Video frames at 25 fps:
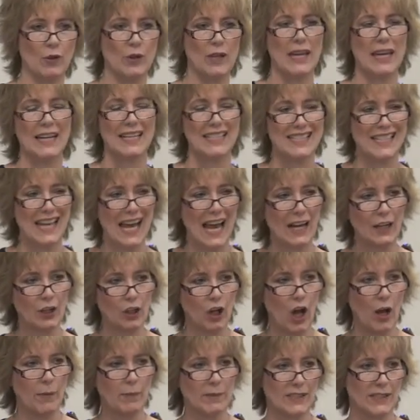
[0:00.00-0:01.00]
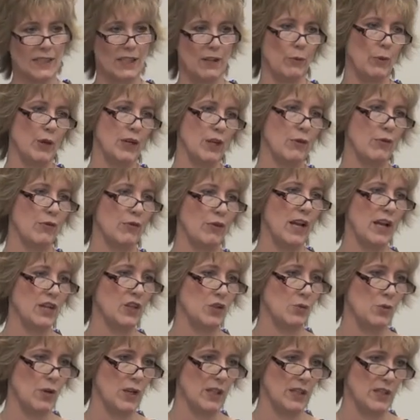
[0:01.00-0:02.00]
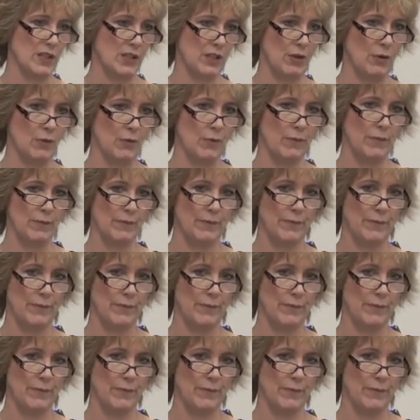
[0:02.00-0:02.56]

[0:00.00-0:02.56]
do the exact opposite of what your flesh wants to do.